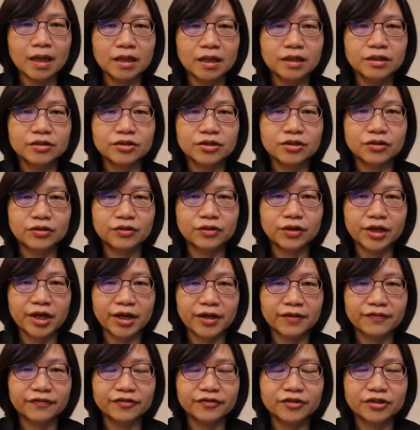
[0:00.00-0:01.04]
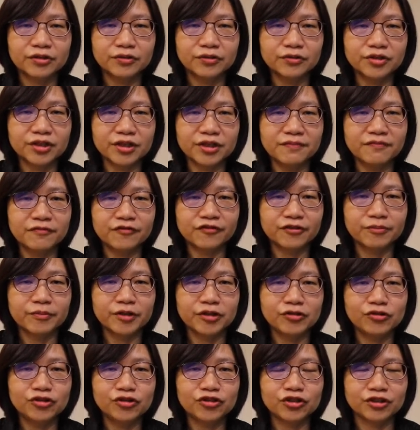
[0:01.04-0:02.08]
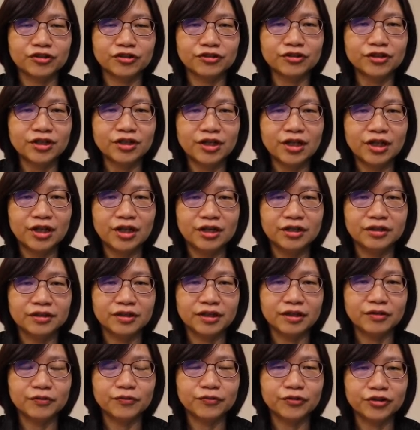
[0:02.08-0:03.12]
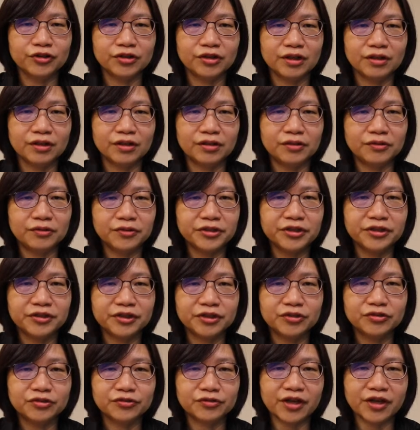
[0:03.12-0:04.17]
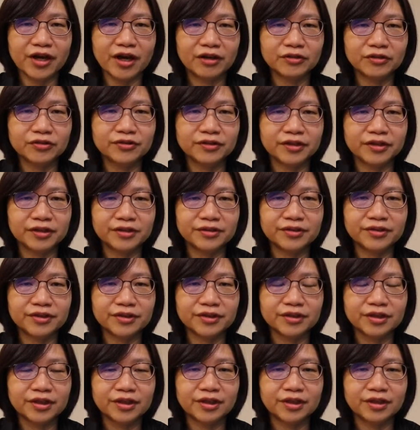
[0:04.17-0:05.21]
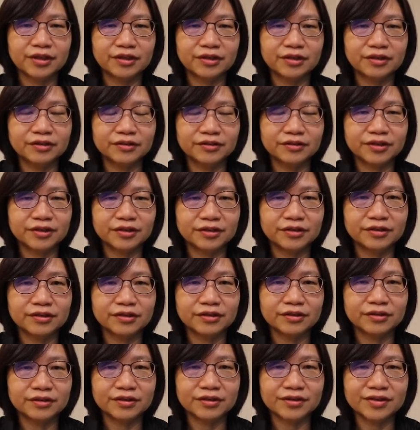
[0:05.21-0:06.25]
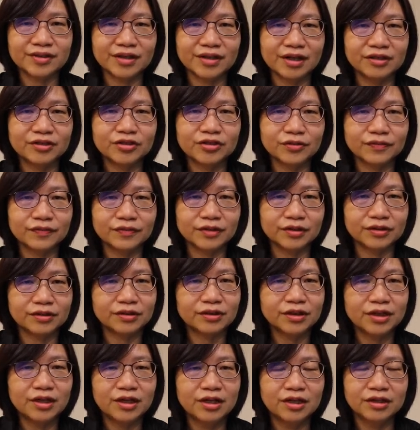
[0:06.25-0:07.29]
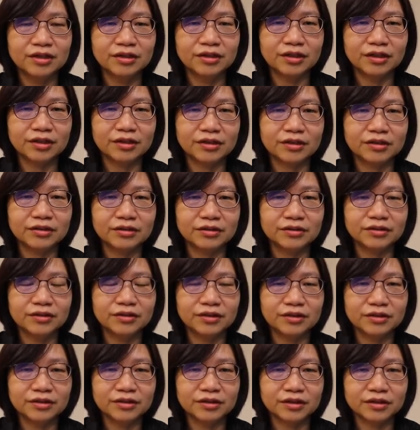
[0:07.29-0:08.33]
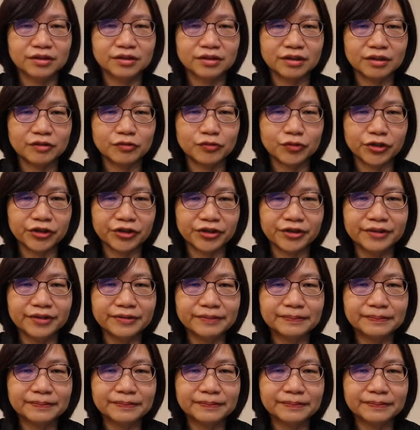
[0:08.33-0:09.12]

So have those information, then we are ready to calculate the size of the array.